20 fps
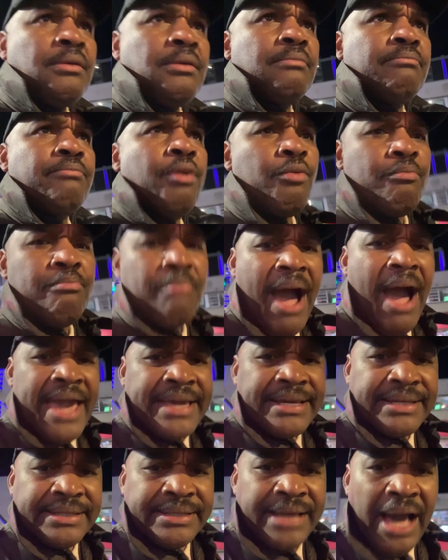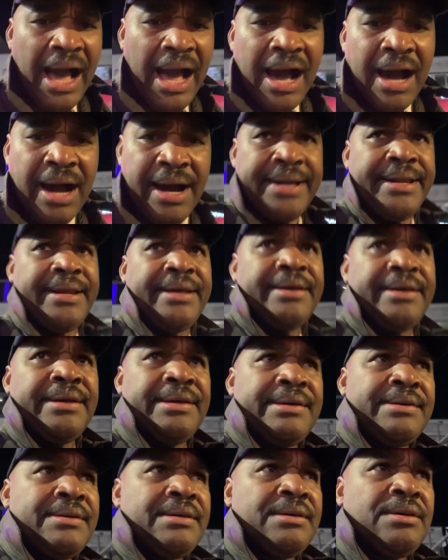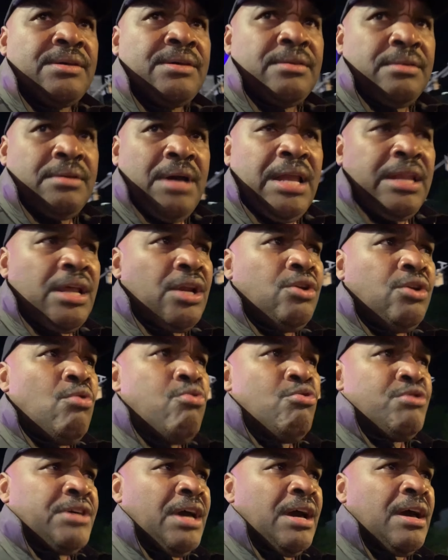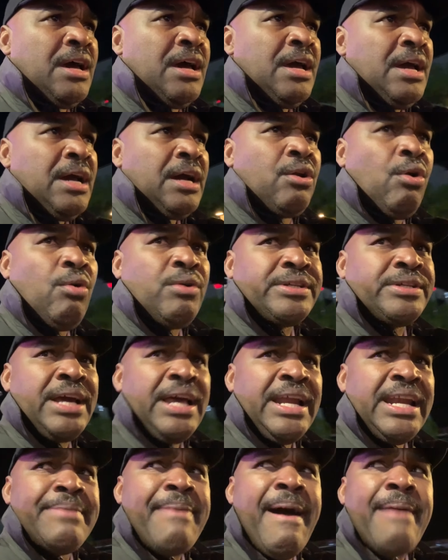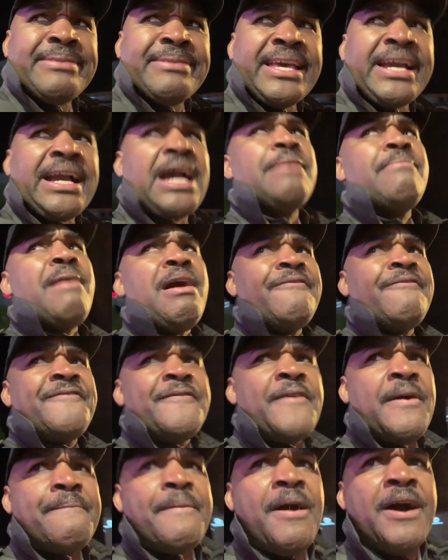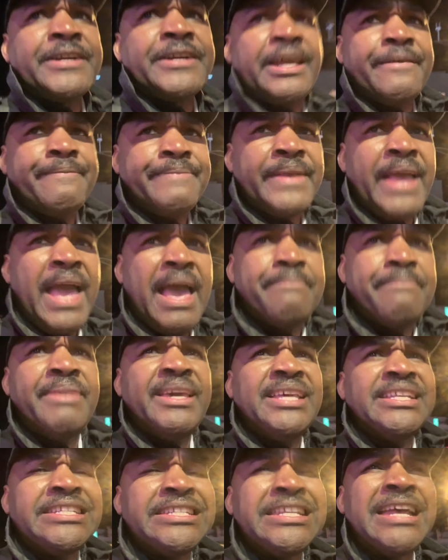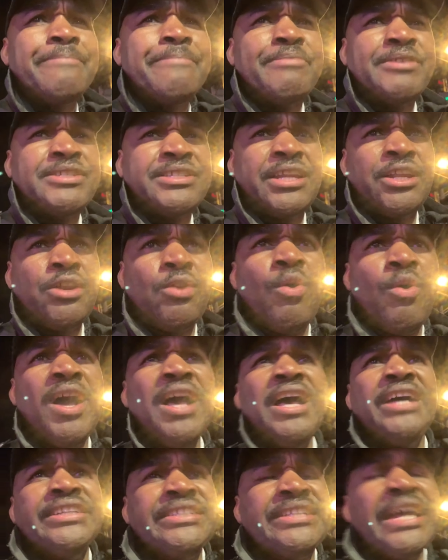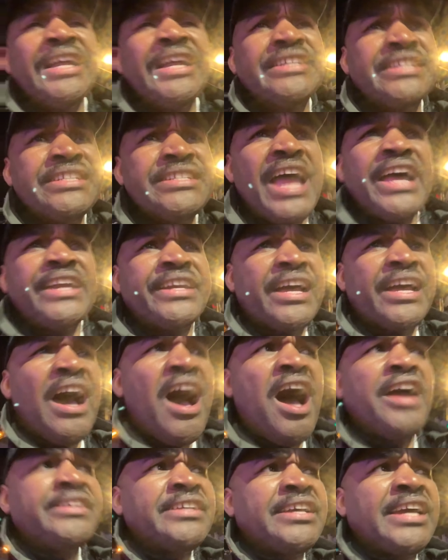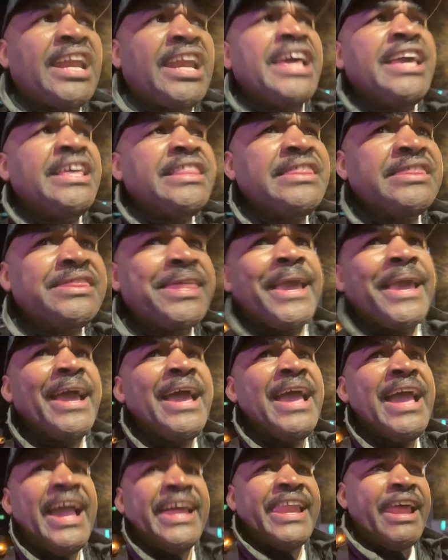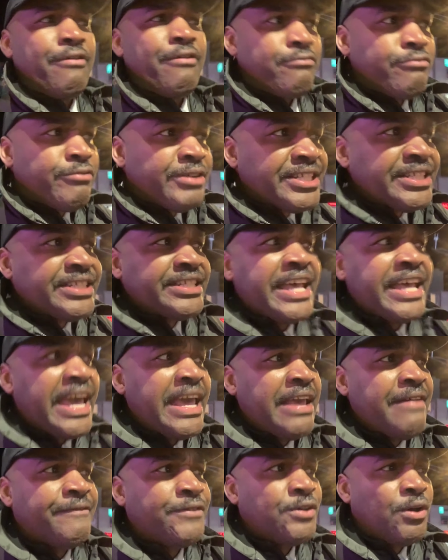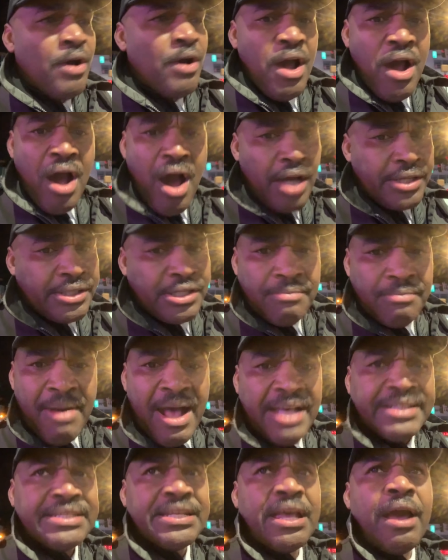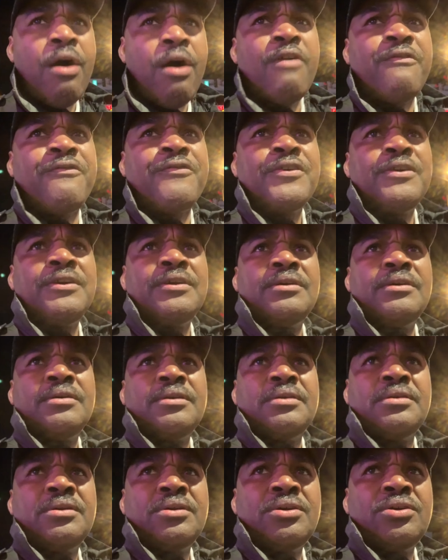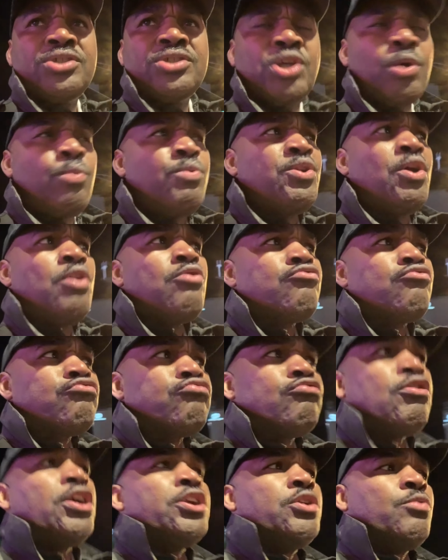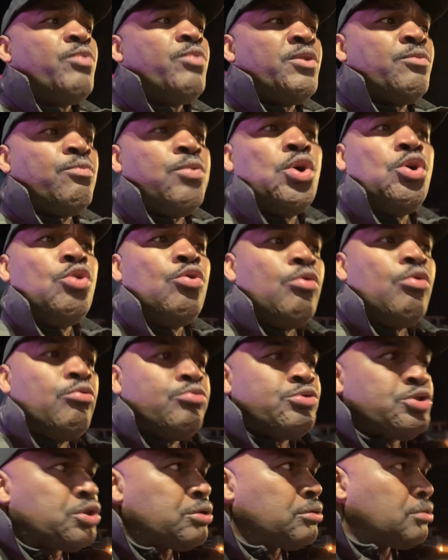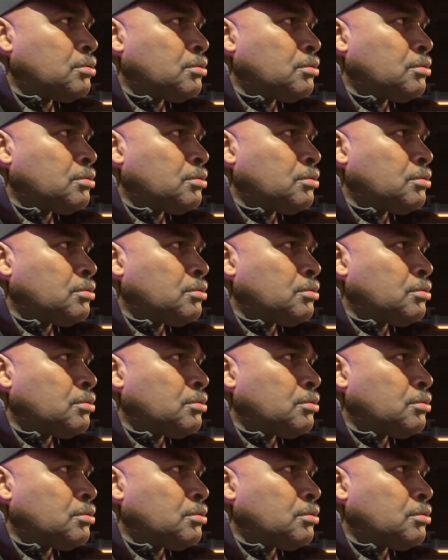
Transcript: but my God, Hallelujah. Glory to the Bible says, Come out from among them and be separate, said the Lord. Touch not the unclean thing, and I receive you unto myself. So we don't run with wolves.